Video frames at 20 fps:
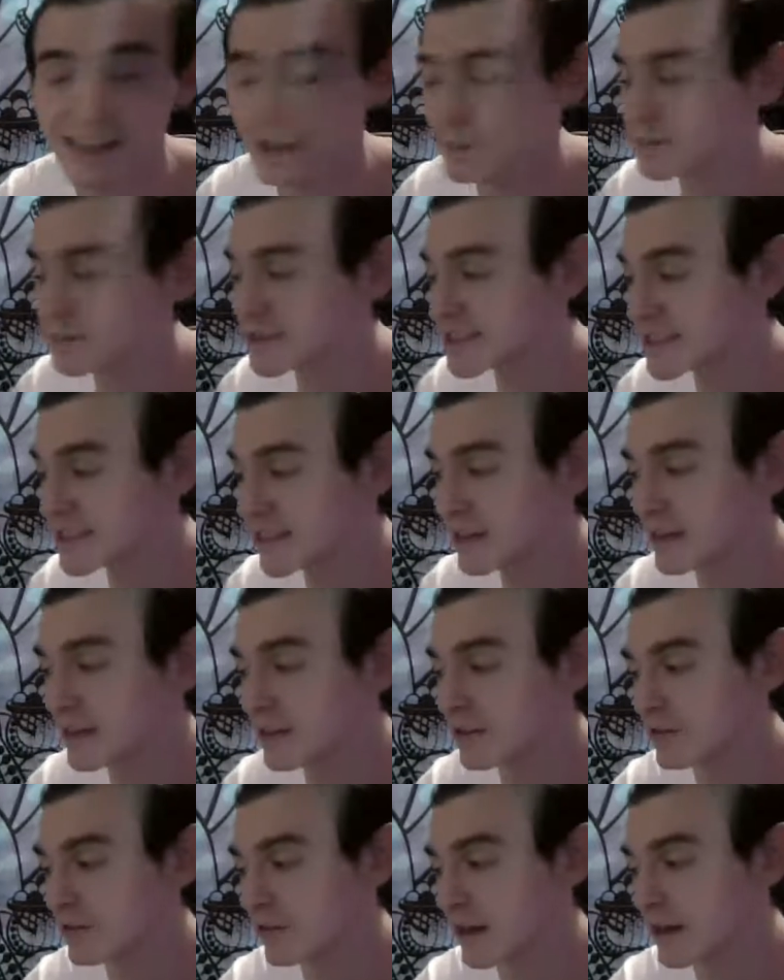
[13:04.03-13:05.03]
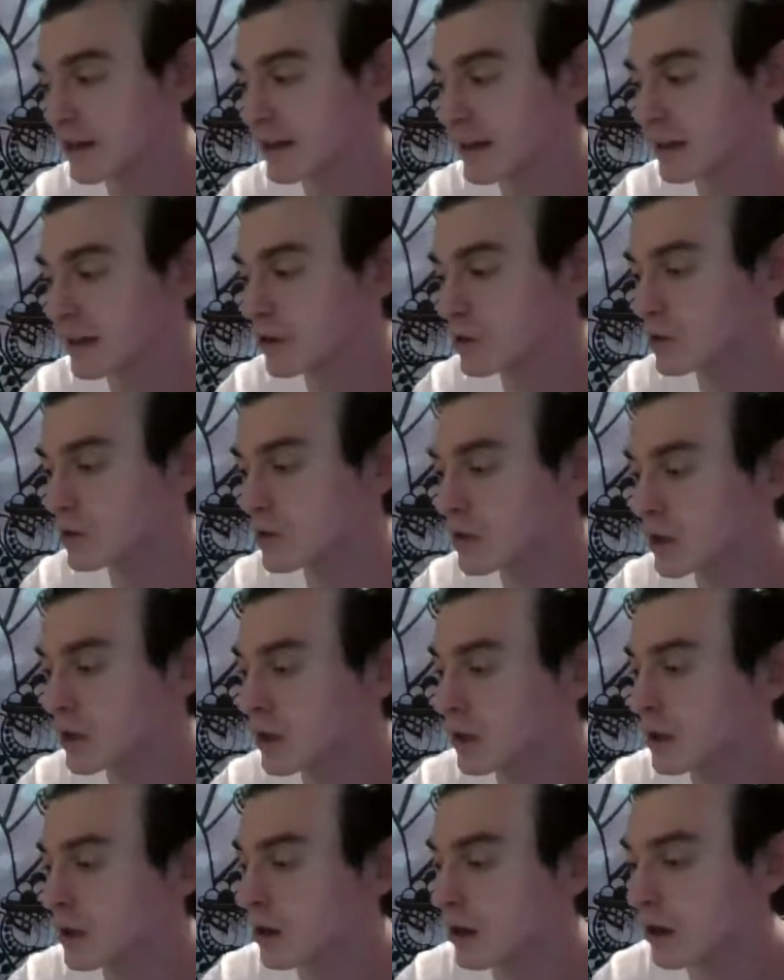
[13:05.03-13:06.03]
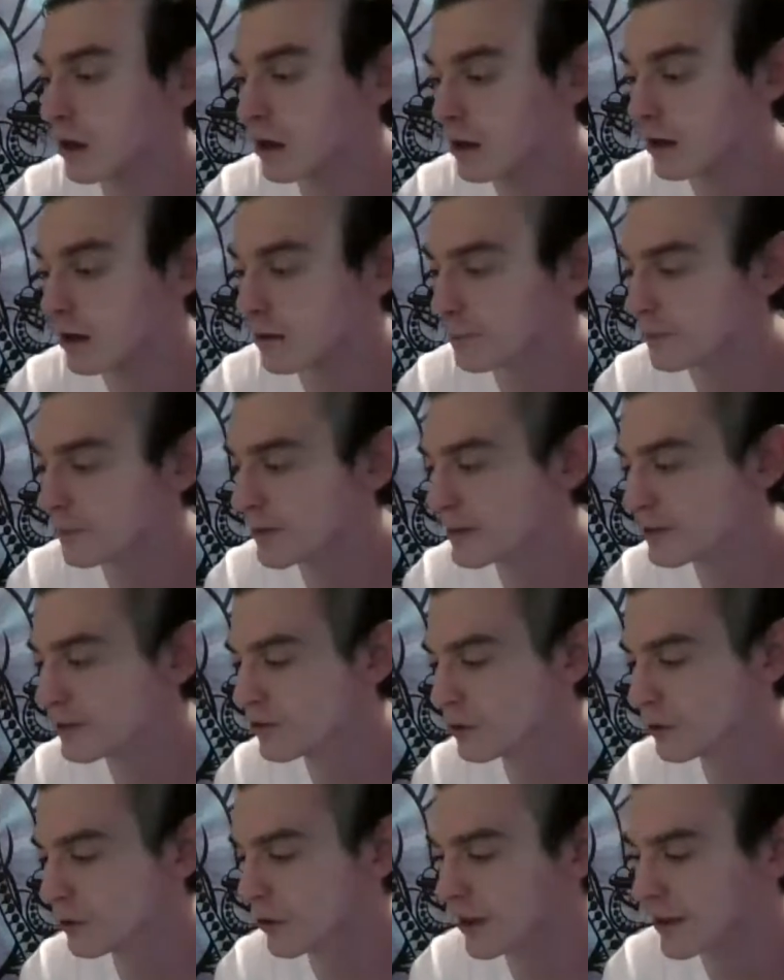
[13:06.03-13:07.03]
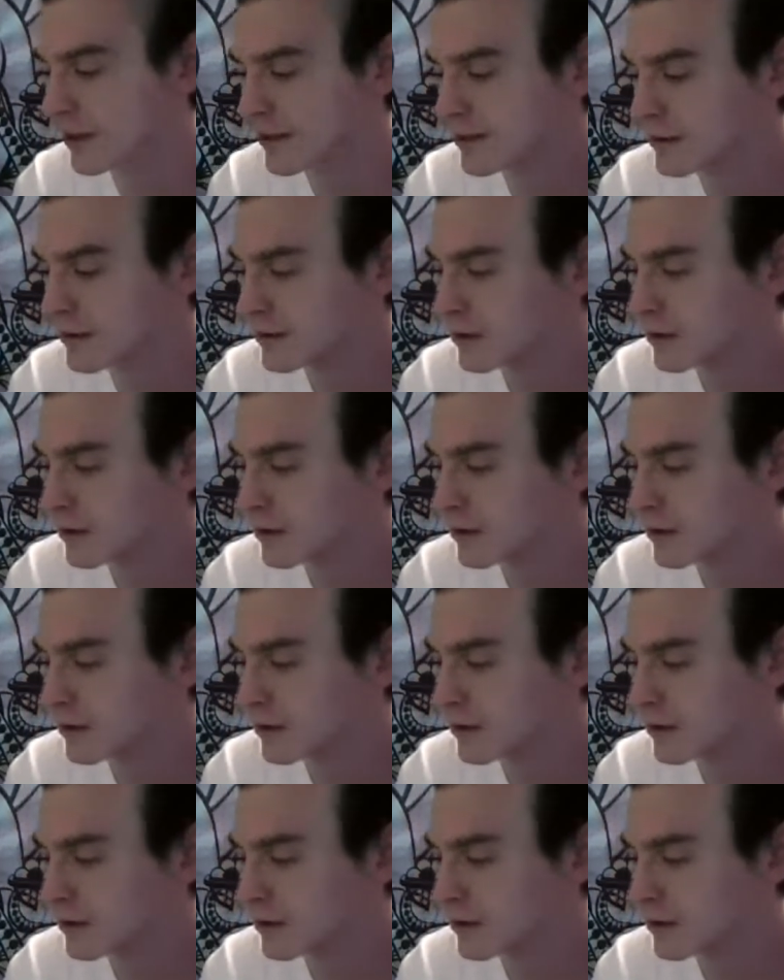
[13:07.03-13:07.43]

I'm seeing right now. But either way,